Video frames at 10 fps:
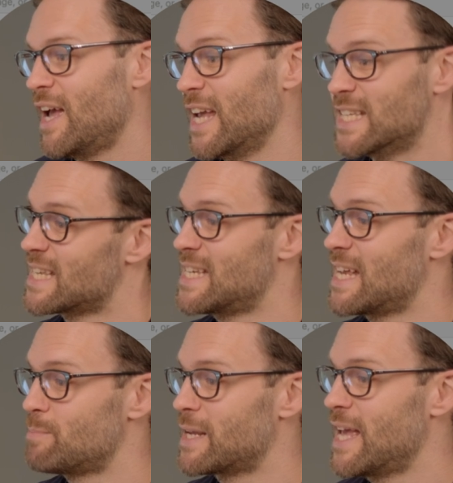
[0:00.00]
It says
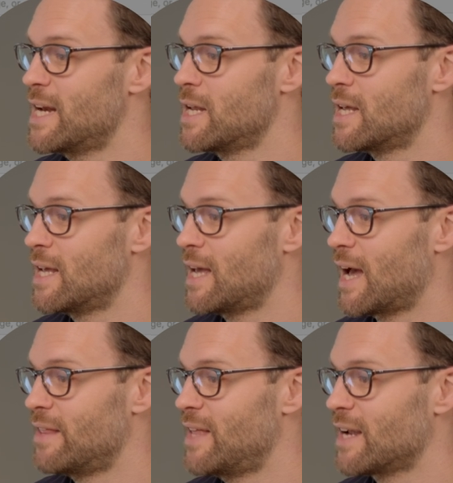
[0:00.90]
let's begin,
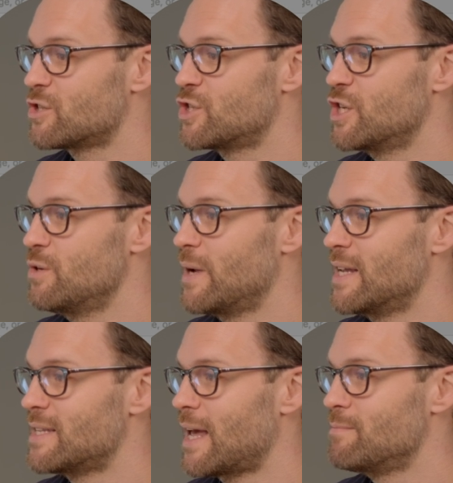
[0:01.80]
and next due
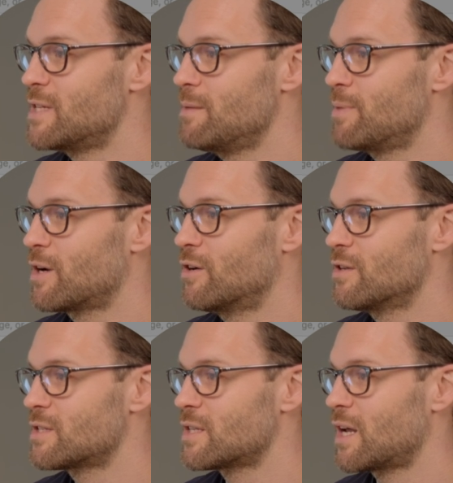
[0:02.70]
is empty
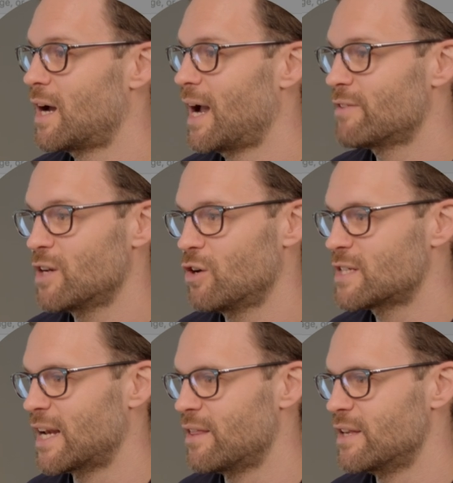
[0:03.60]
because I haven't
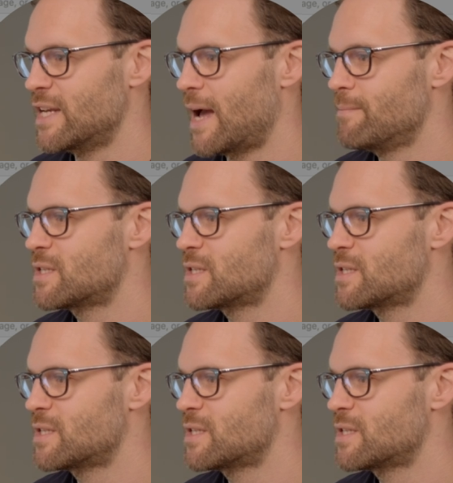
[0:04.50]
logged anything yet.